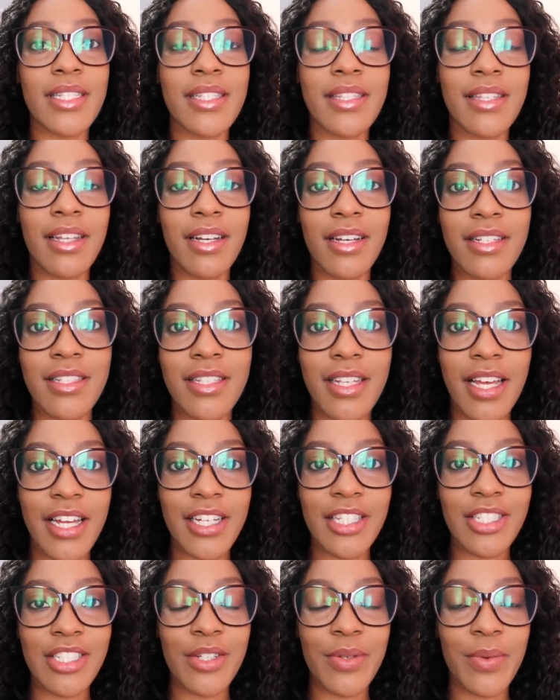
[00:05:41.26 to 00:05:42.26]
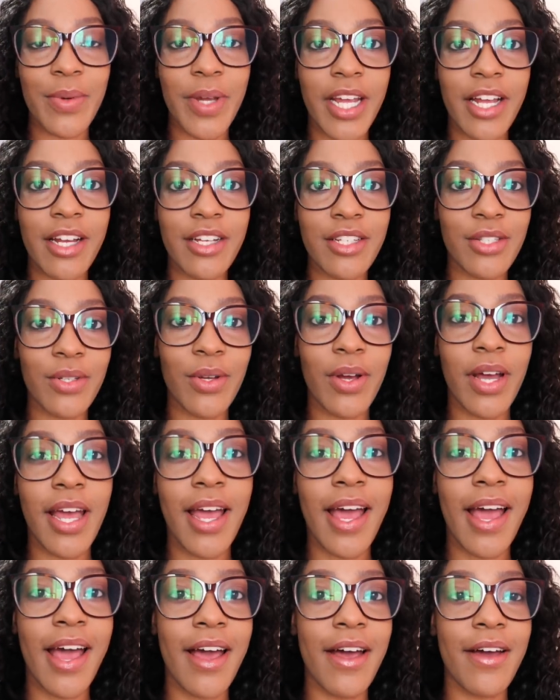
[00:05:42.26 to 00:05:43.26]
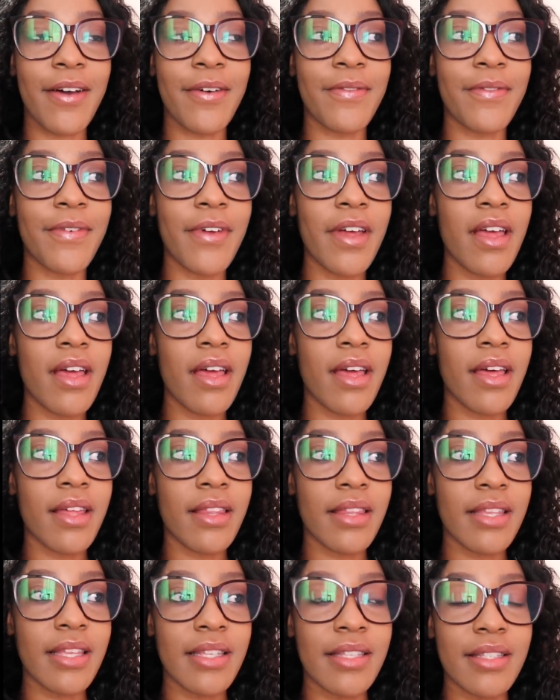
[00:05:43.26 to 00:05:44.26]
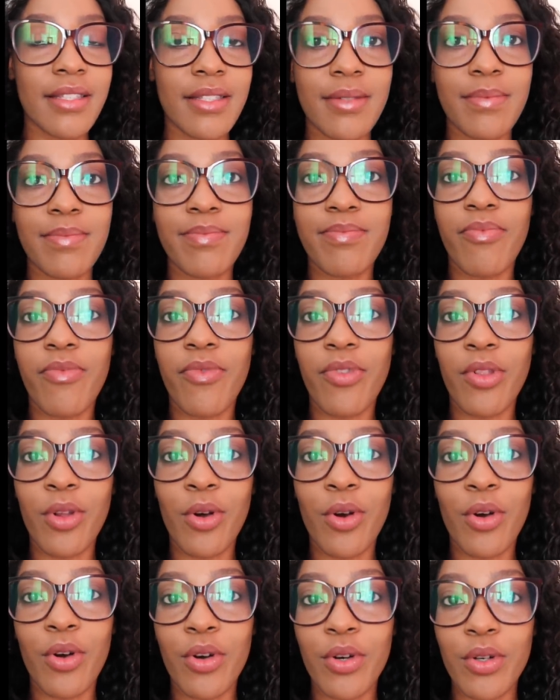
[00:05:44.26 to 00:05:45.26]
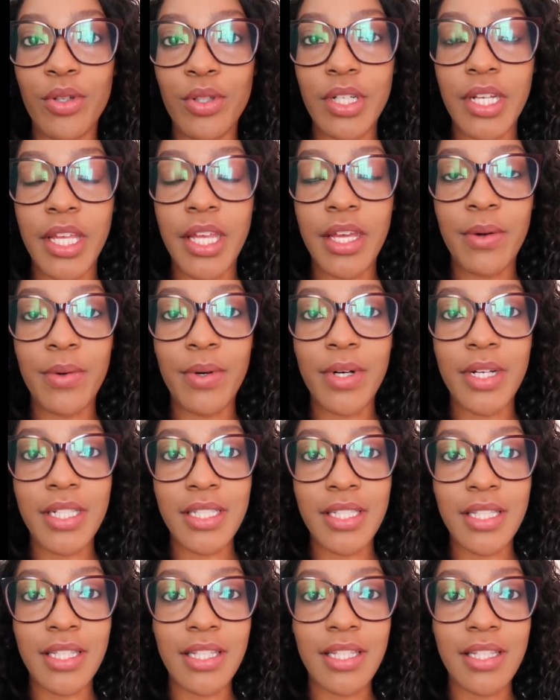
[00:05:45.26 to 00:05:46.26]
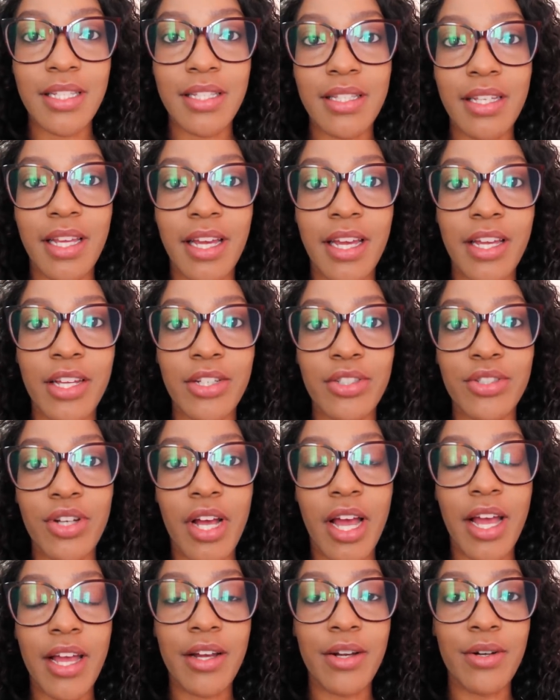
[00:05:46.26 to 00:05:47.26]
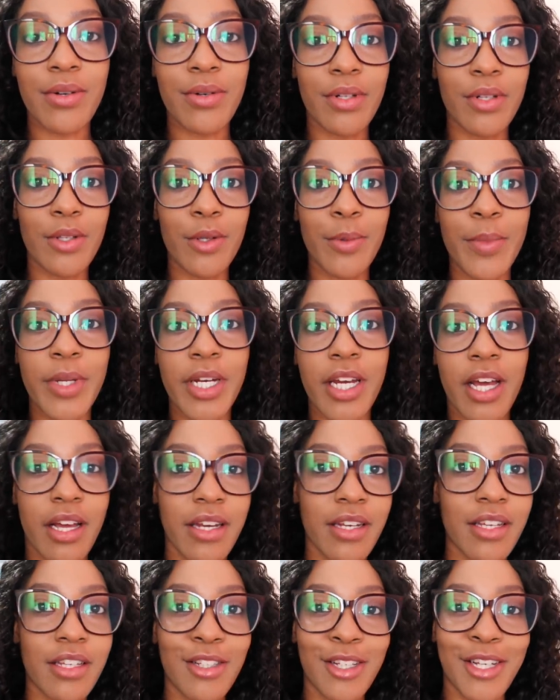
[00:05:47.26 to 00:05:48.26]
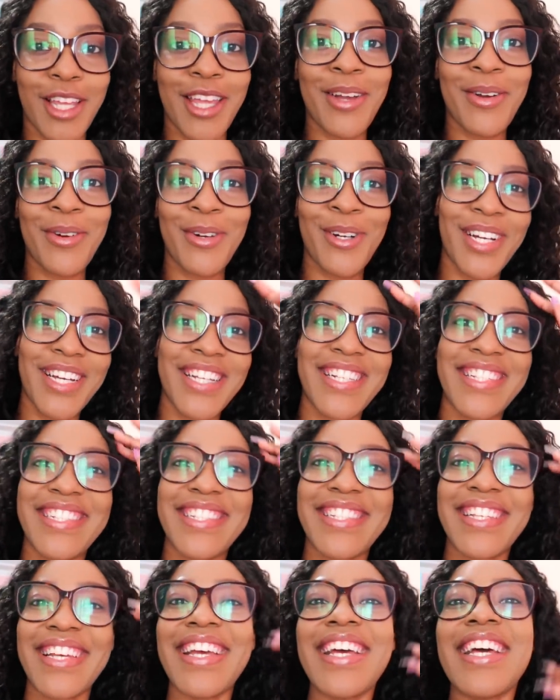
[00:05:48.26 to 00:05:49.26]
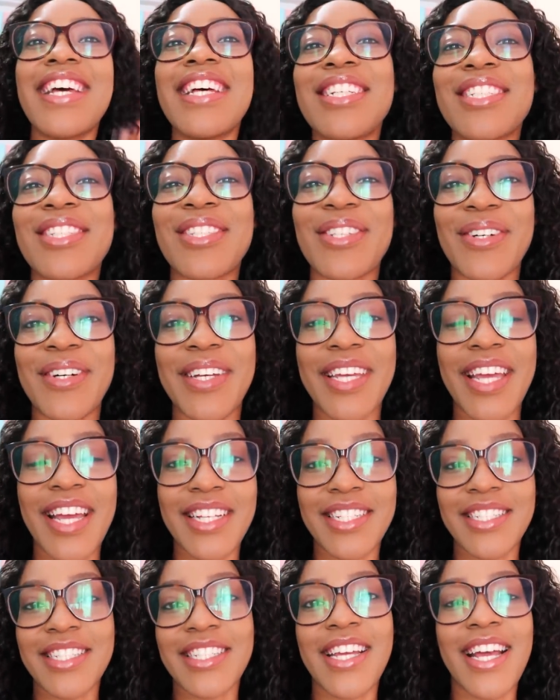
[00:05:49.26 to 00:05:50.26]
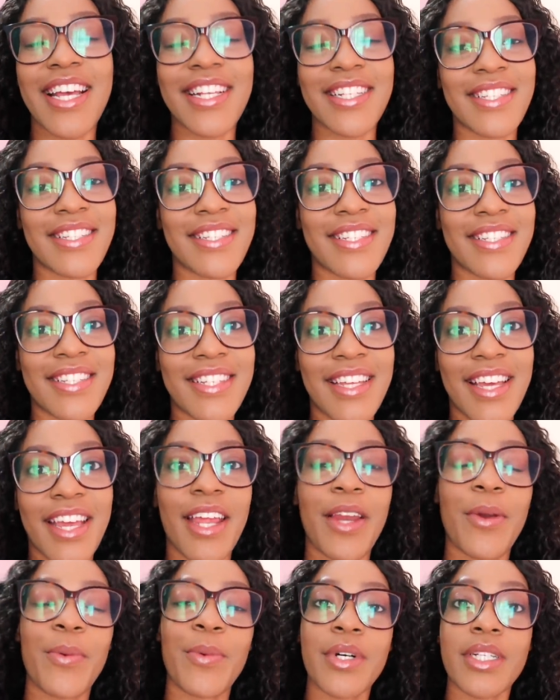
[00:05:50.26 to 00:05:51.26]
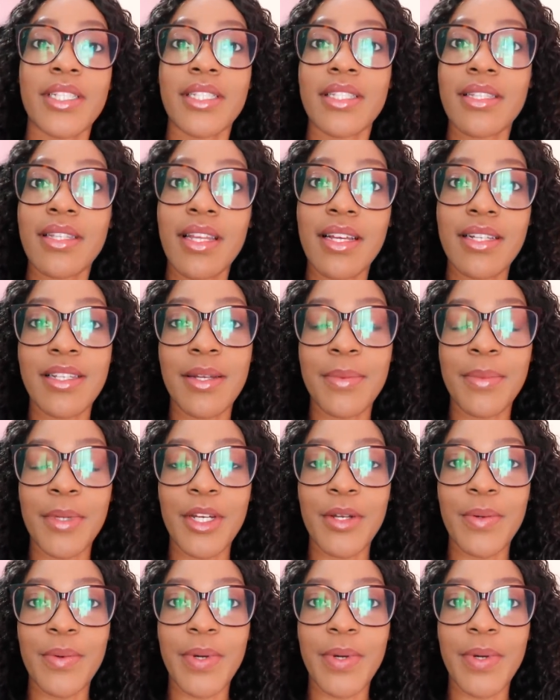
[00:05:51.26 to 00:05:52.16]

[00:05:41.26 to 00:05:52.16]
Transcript: studs I should wear. So I have these floral looking ones and these like triangle Illuminati looking ones. So yeah, she has to decide what studs I'm gonna